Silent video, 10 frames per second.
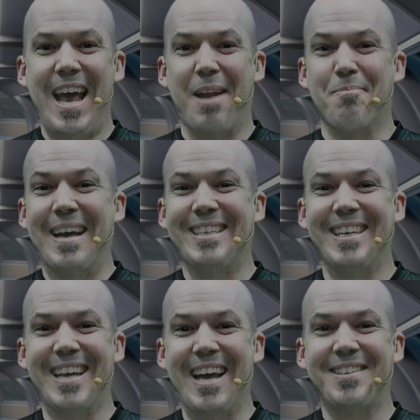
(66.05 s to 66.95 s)
at Messy
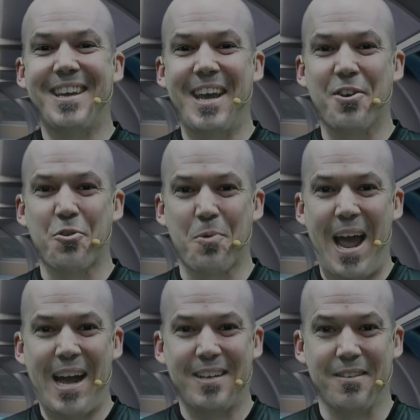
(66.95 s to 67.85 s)
Desk
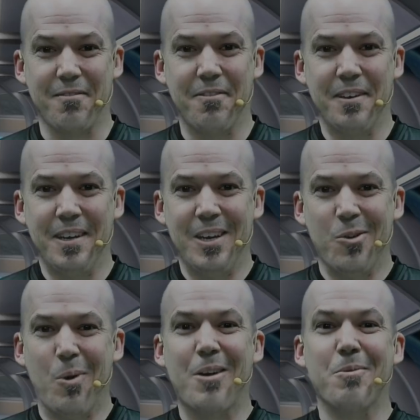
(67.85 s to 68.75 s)
Interactive.
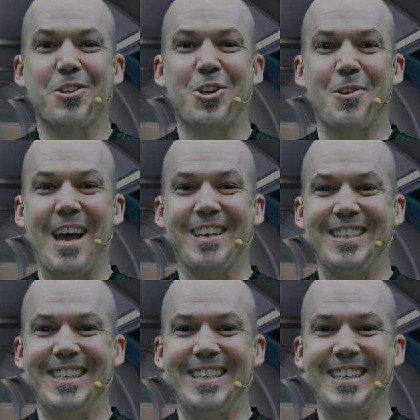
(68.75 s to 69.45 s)
Welcome to the show, Dan.